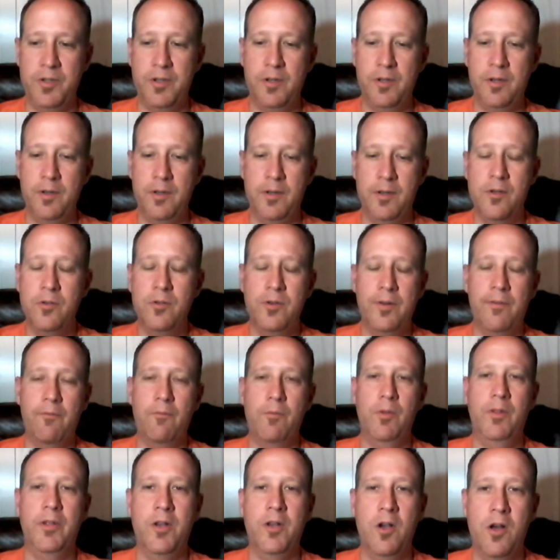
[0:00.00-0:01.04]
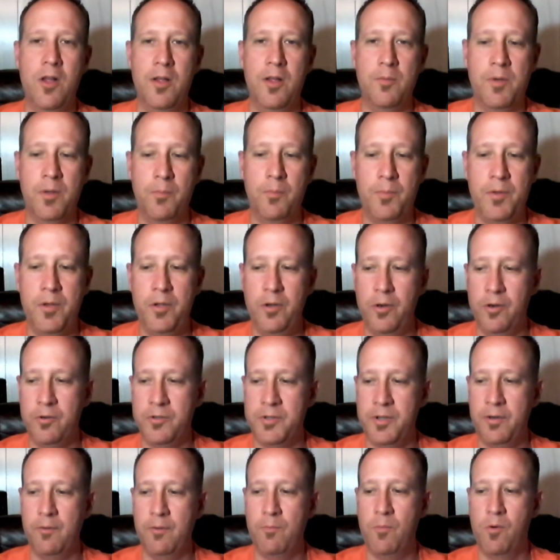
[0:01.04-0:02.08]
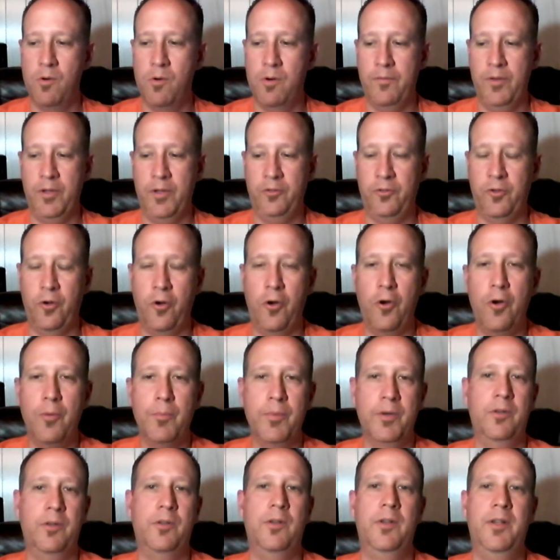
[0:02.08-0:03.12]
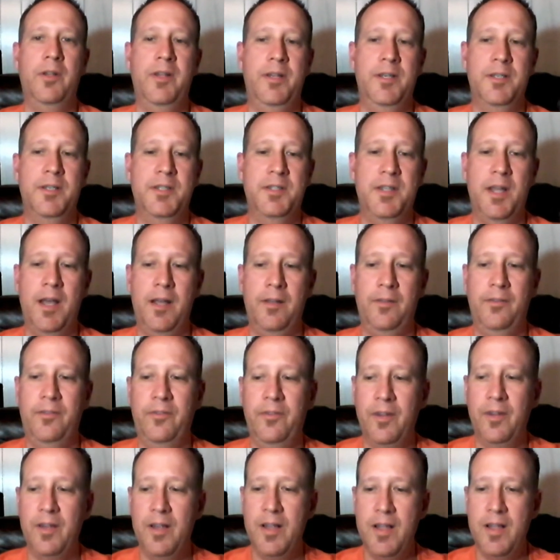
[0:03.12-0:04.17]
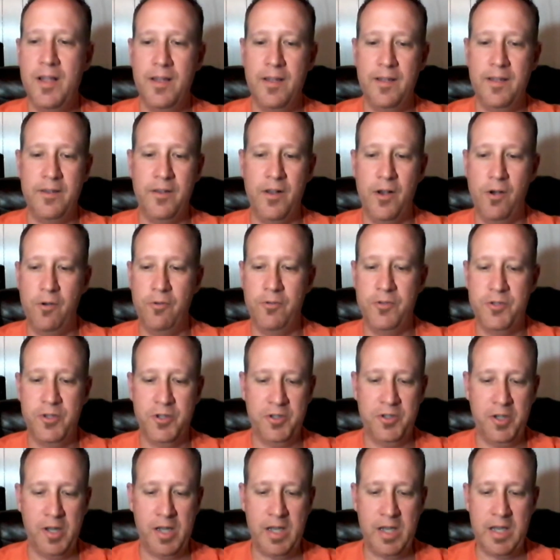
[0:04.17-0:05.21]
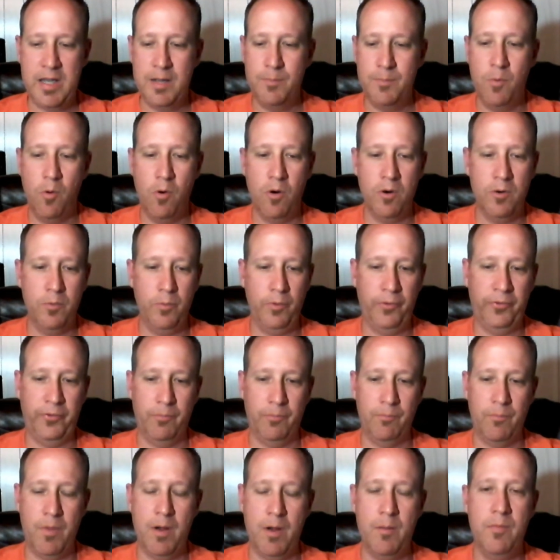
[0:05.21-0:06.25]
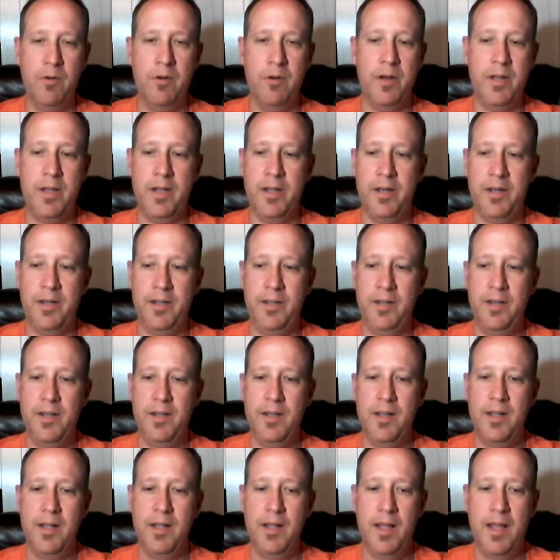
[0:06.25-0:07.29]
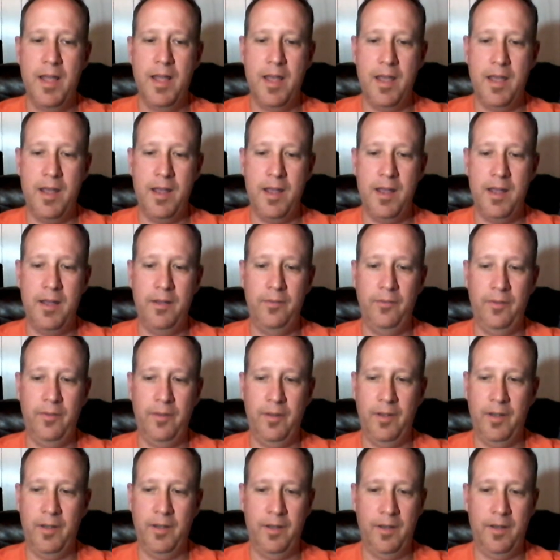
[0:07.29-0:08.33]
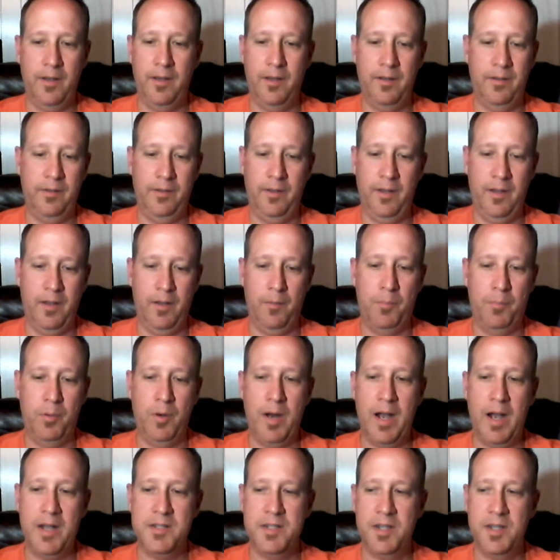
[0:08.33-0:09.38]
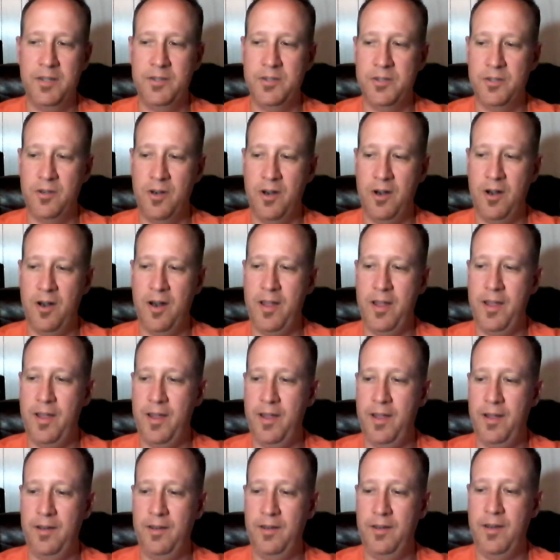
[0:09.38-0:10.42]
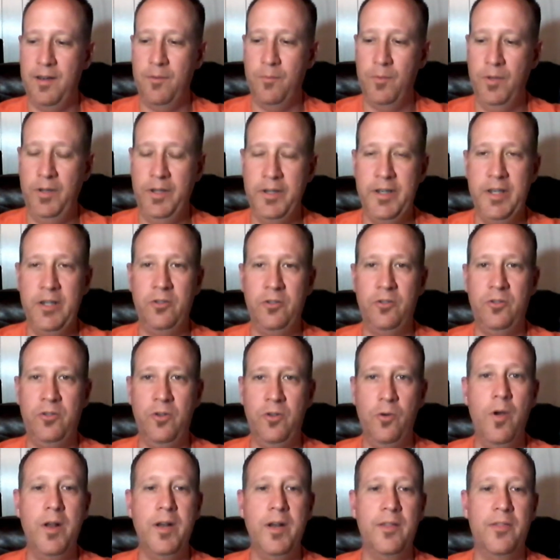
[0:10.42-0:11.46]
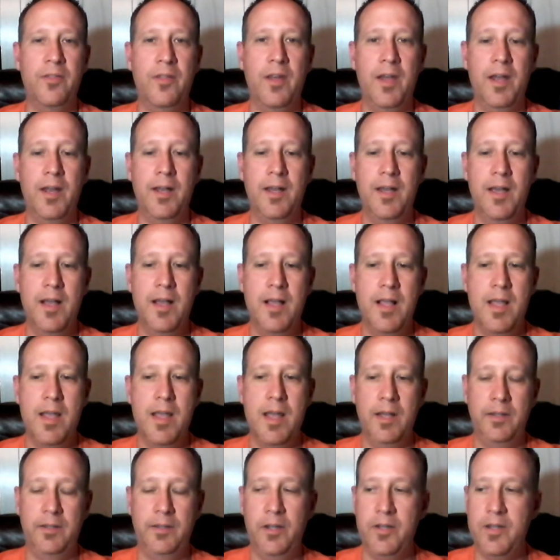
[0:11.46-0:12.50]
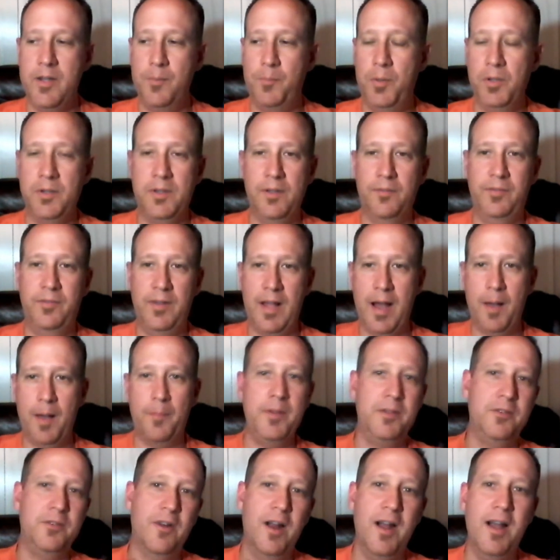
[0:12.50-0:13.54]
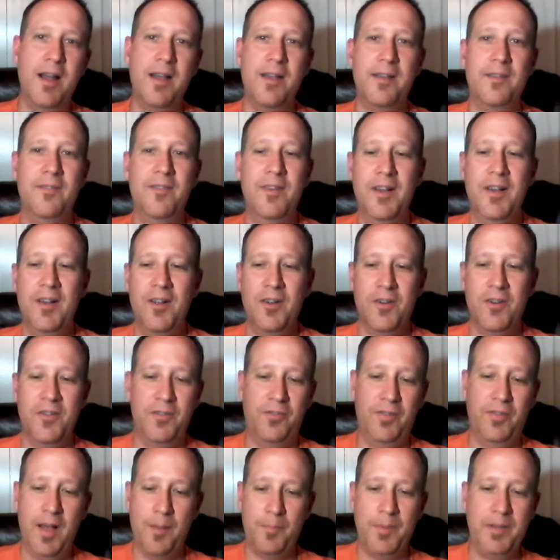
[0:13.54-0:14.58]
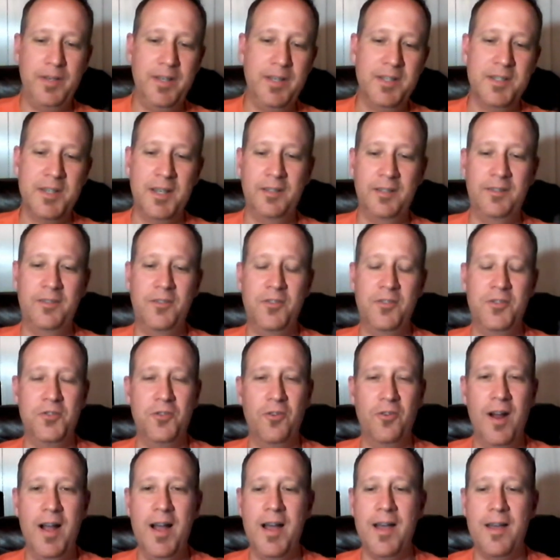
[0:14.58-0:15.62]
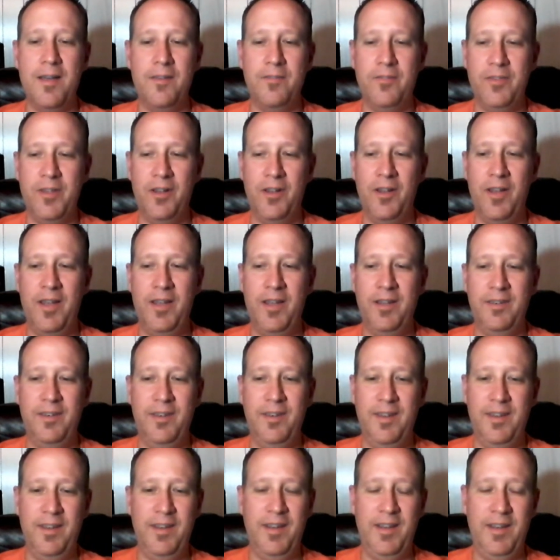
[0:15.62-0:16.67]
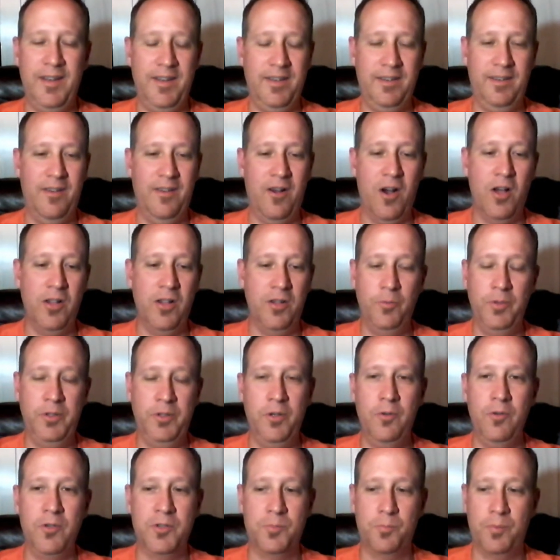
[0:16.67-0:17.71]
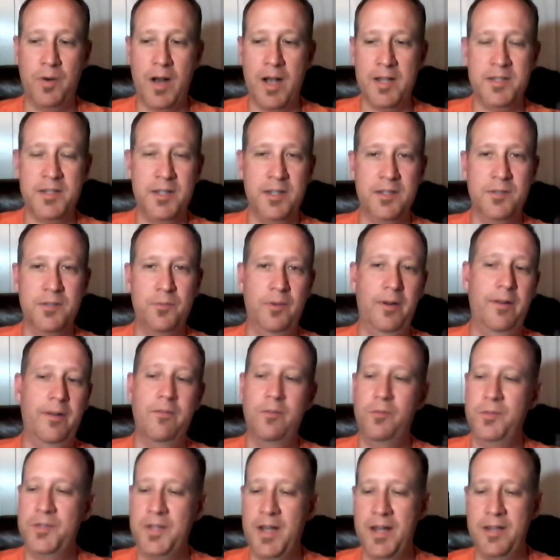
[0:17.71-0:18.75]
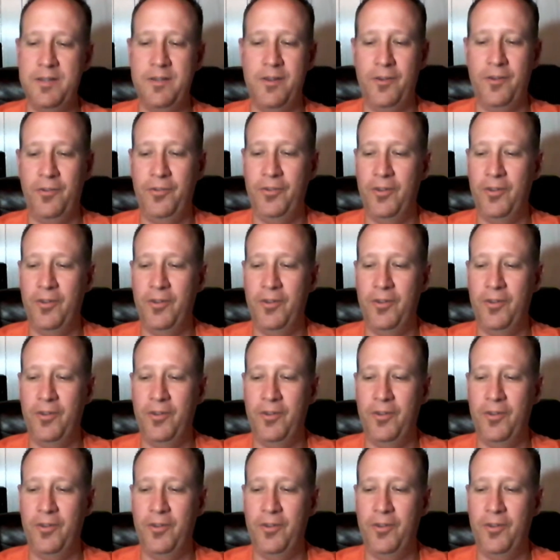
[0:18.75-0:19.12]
You couldn't even really call them computers. They were more of a terminal in a sense. It was just a keyboard with some memory in it and a processor, and it really didn't do anything until you put the floppy drive or the floppy disk into the drive, and all it would do is process whatever was on there.